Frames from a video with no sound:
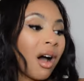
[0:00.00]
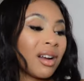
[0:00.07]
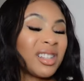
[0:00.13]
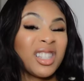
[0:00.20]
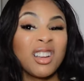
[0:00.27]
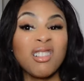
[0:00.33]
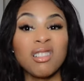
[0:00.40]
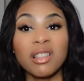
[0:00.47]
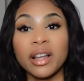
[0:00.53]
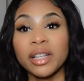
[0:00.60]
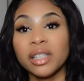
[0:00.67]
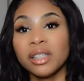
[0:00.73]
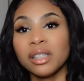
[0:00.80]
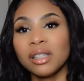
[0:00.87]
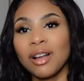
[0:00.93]
Honestly, our
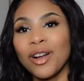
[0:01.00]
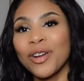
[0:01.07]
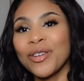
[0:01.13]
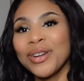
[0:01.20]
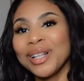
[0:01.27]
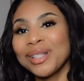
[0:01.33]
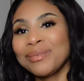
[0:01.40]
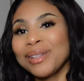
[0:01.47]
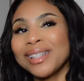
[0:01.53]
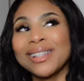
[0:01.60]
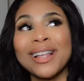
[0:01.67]
lights, our Christmas